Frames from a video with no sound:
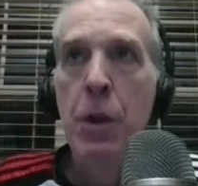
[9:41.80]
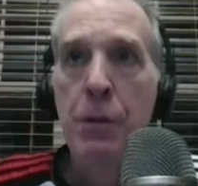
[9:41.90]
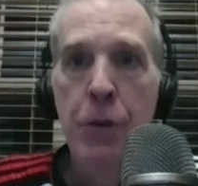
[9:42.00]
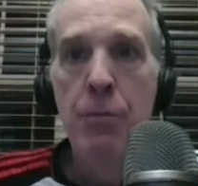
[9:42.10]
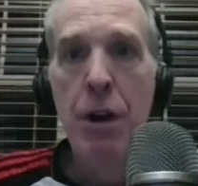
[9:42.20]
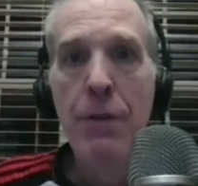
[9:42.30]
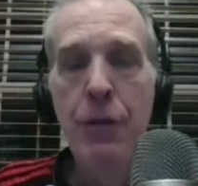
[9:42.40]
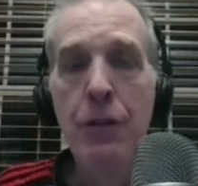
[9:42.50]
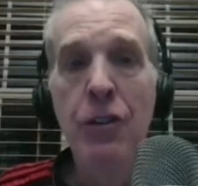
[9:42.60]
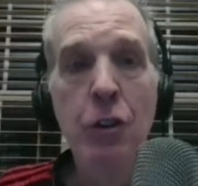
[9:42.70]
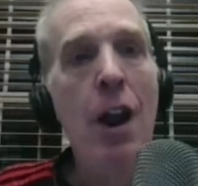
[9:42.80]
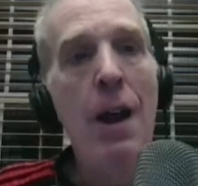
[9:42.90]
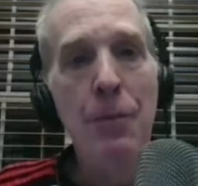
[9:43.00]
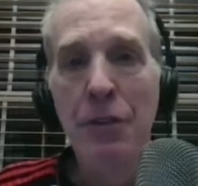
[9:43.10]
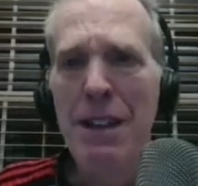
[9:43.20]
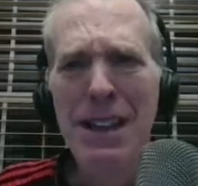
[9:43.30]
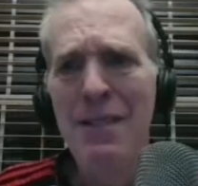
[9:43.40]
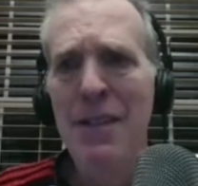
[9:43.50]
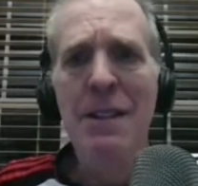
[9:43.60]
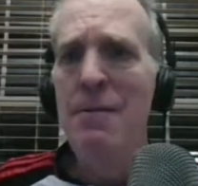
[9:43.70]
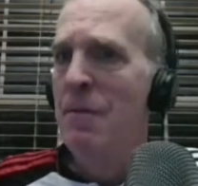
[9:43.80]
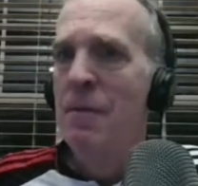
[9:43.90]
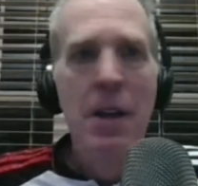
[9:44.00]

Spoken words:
from Brentford to grab the lead. And then